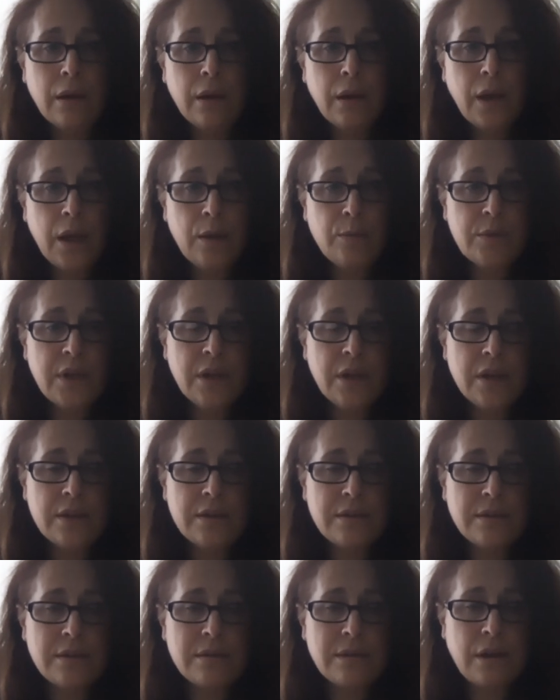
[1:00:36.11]
came to
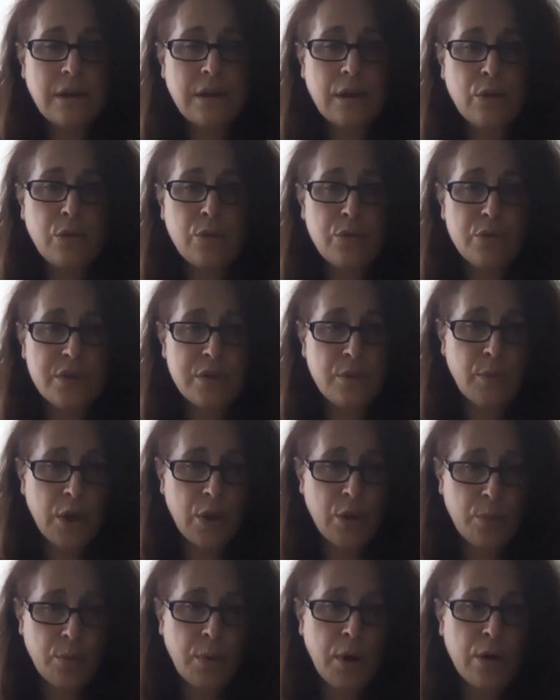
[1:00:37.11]
us through some
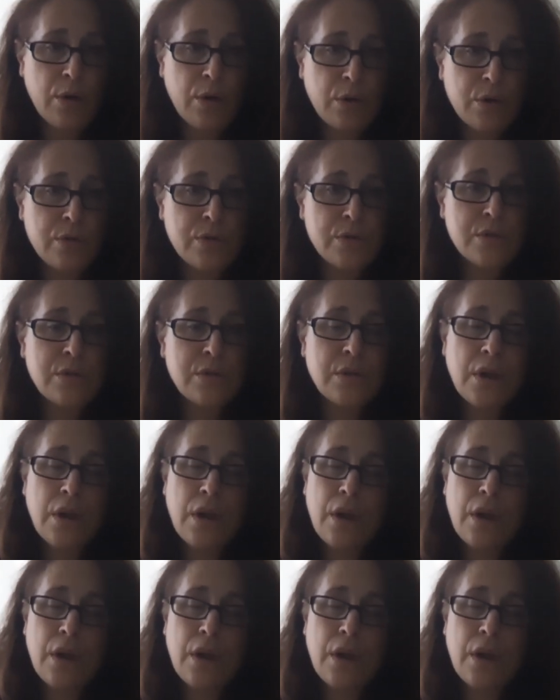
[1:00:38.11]
other partners,